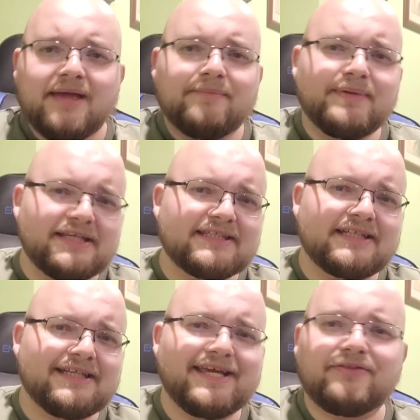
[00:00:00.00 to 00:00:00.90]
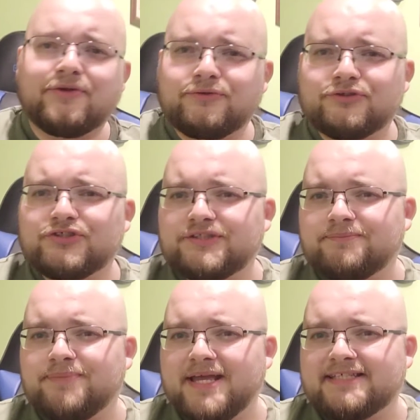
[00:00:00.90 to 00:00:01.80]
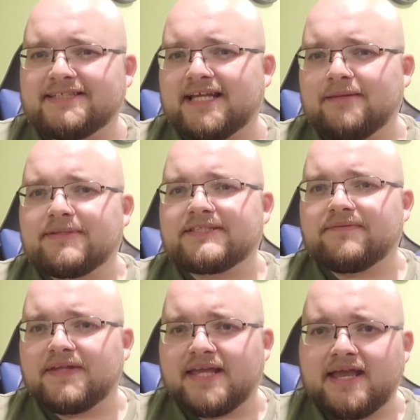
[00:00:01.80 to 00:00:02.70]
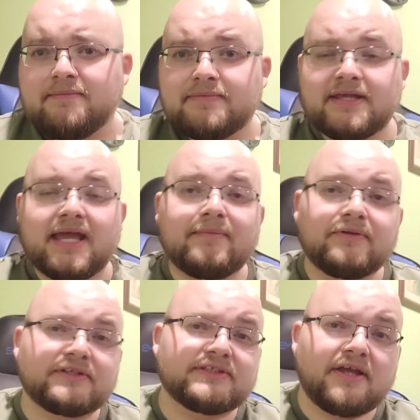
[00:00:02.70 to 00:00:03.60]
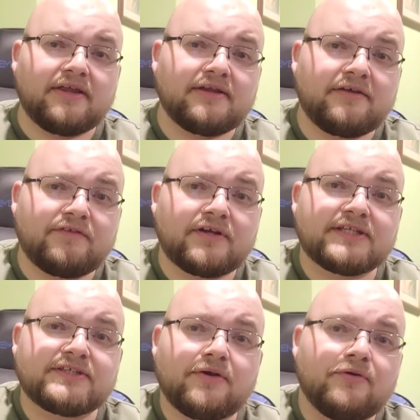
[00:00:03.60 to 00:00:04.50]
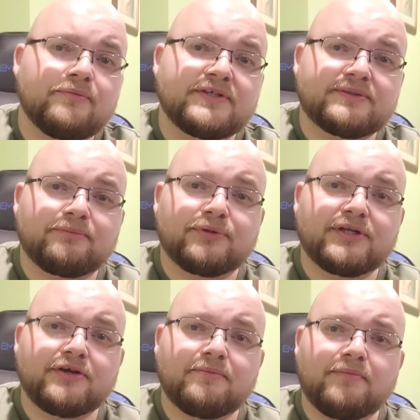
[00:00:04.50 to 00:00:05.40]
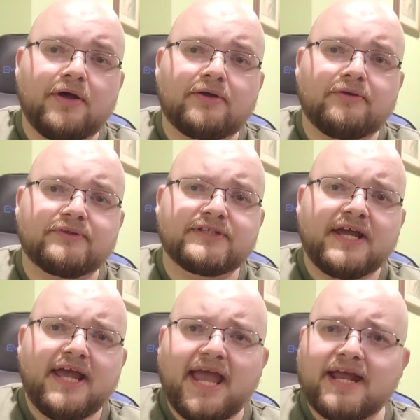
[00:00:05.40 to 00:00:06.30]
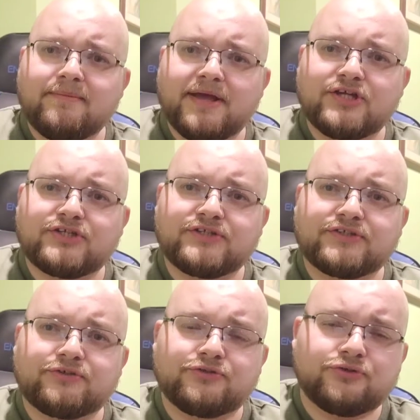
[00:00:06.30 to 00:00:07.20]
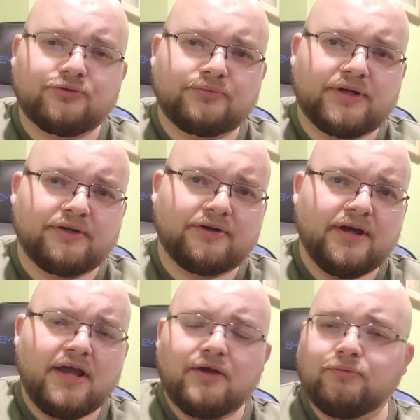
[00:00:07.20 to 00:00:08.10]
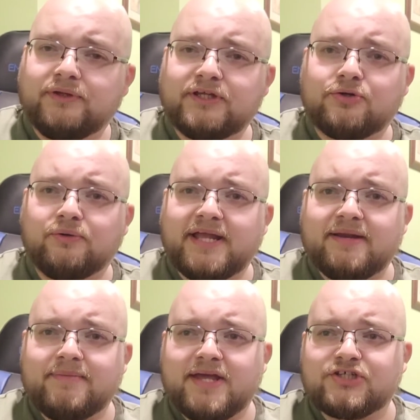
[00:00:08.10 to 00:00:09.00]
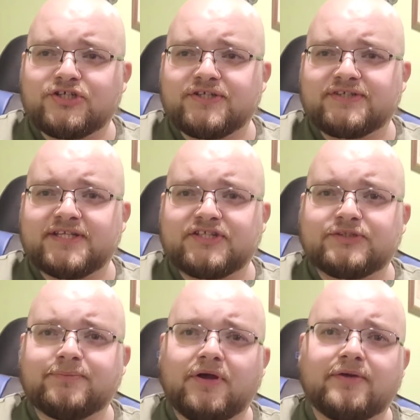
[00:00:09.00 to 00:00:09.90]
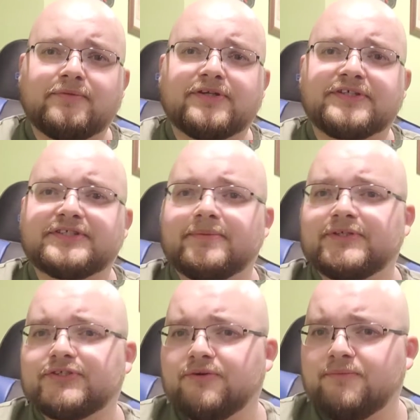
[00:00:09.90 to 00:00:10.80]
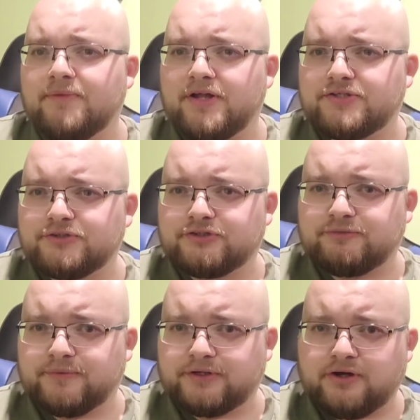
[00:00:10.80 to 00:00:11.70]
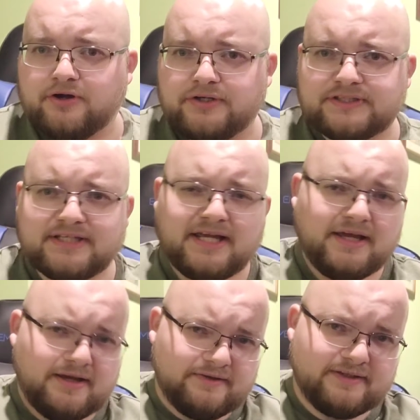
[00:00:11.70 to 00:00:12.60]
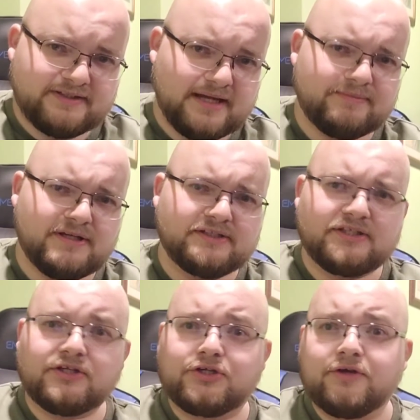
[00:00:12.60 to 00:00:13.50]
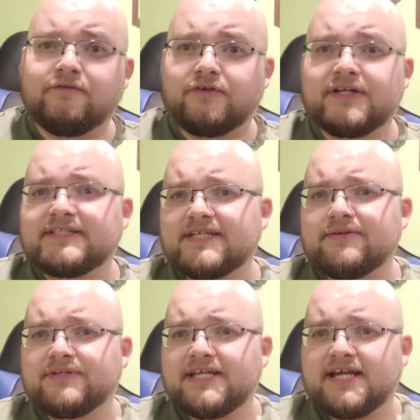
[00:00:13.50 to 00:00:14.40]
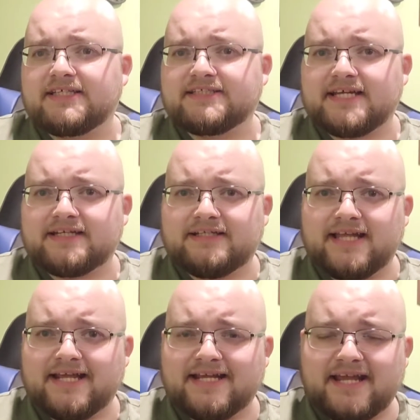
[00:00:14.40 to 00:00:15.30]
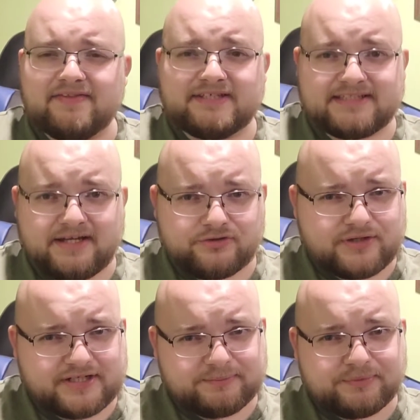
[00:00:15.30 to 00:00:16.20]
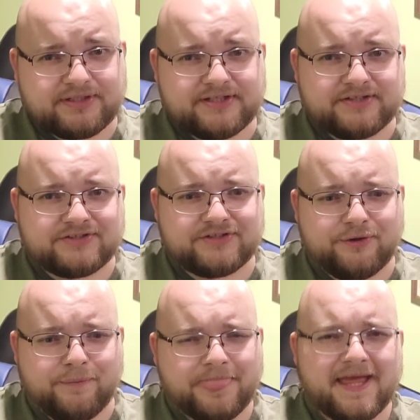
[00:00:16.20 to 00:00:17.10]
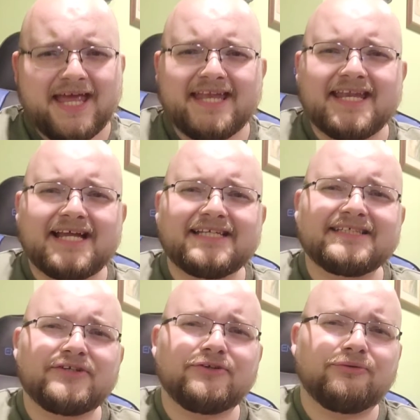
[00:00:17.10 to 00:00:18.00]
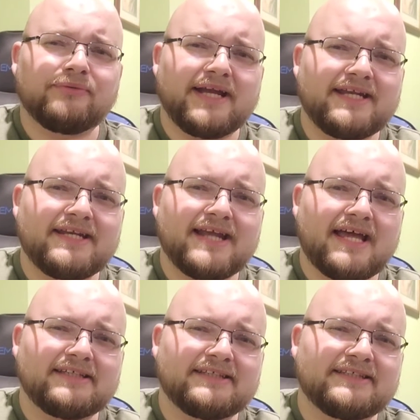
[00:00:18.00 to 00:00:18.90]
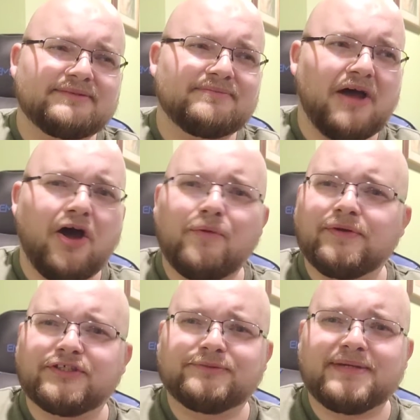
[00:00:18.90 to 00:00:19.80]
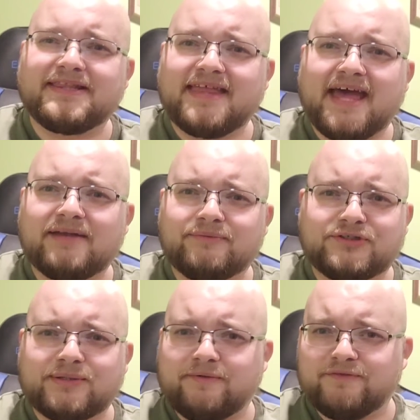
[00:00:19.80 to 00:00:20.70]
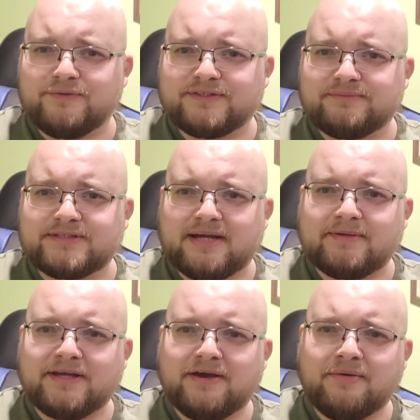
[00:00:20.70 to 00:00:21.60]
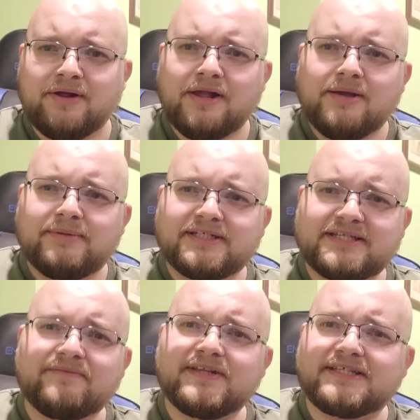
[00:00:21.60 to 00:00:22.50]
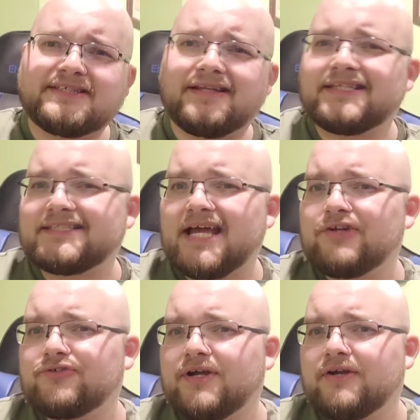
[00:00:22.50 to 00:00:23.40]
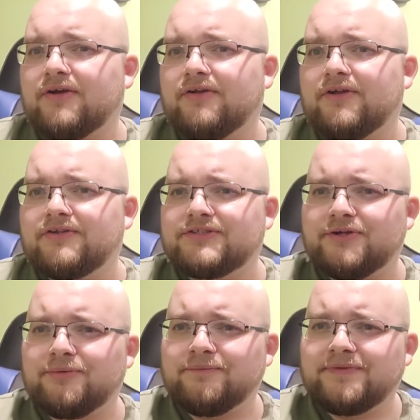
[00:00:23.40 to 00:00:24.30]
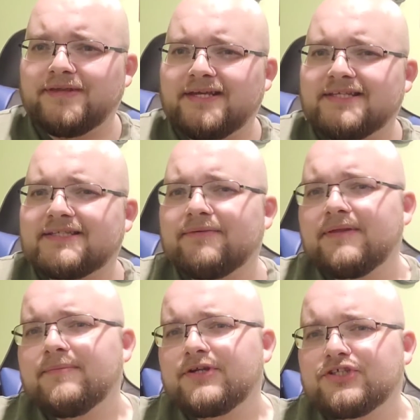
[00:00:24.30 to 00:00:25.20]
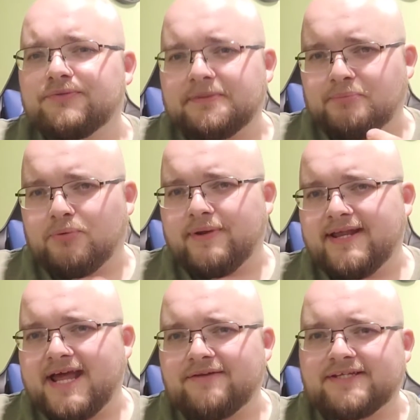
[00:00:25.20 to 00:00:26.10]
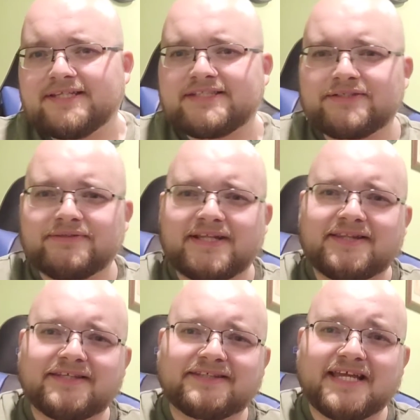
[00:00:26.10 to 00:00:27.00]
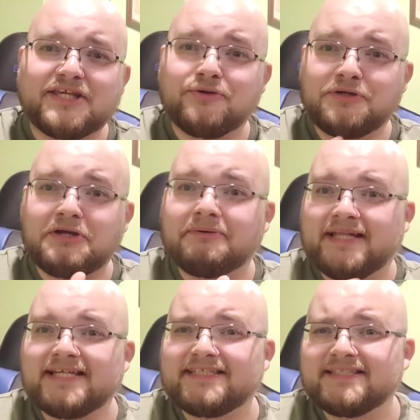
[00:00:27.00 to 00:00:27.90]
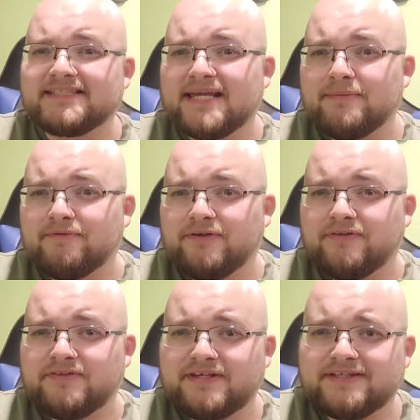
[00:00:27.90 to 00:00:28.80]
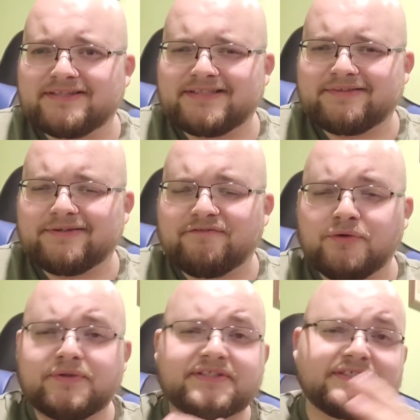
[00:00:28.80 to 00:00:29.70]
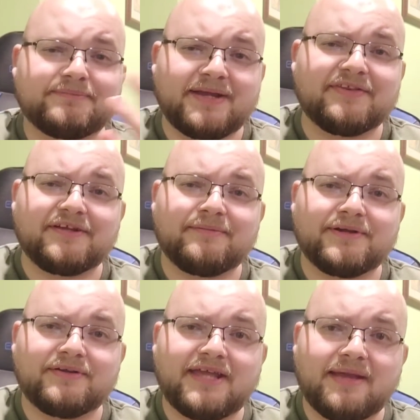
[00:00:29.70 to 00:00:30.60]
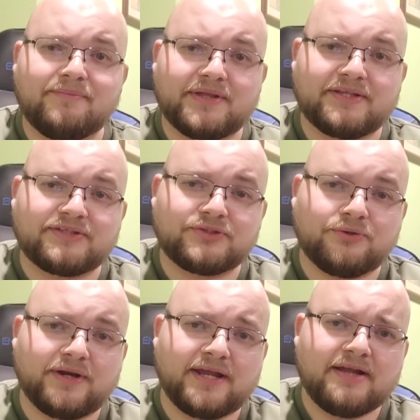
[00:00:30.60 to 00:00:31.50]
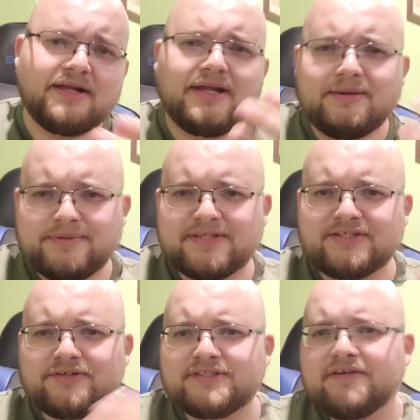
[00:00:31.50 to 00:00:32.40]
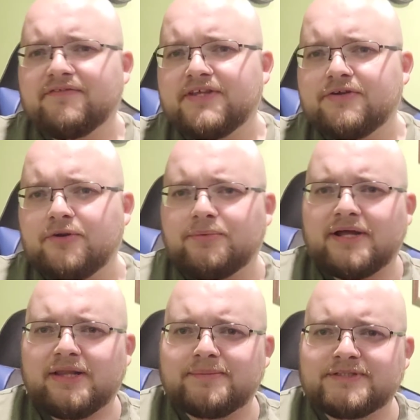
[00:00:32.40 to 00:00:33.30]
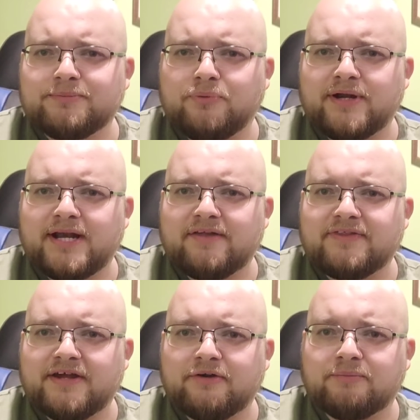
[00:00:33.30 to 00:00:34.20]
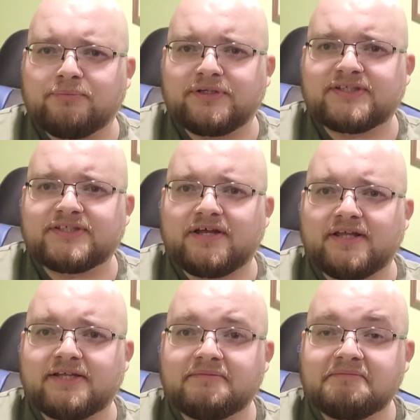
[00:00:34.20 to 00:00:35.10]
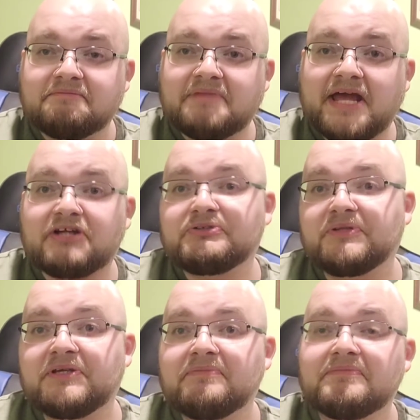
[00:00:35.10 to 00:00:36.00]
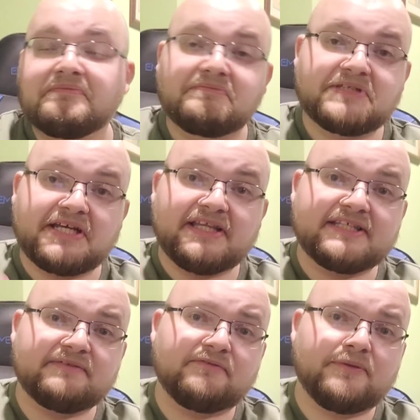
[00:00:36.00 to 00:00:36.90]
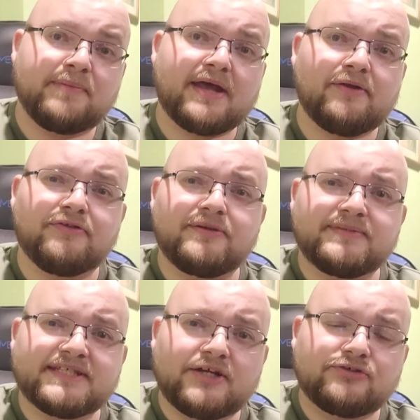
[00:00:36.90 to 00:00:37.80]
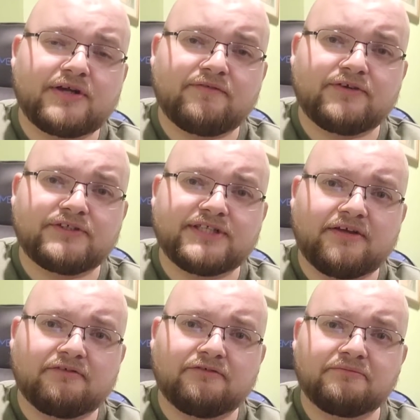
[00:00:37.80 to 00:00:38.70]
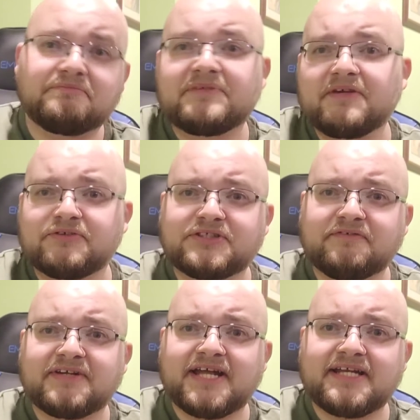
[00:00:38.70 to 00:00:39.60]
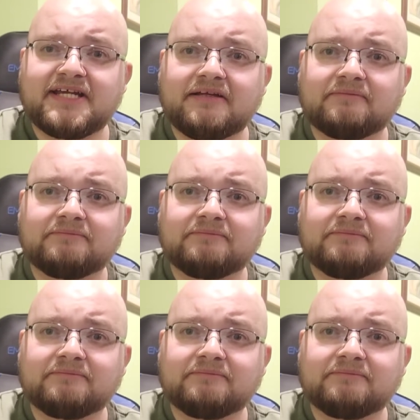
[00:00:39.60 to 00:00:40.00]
Basically, those are just base elements of the game. The game looks solid enough on its own with some pretty good models, animations on your duel runner, really cool animations that spawn when you summon certain monsters from the cards. This game does look good for a Nintendo DS title, and again, the soundtrack's pretty good too. Not as underrated as Hot Wheels Beat That, which I reviewed some time ago, but it's definitely a solid soundtrack all in all too. It's not really much to really point out, considering that this is a Yu-Gi-Oh! Licensed game of all things, and the focus is mainly going to be on gameplay and story, but these are definitely notable elements to point out that are pretty solid. Actually, take a listen for the battle theme soundtrack for yourself. Give yourself an idea.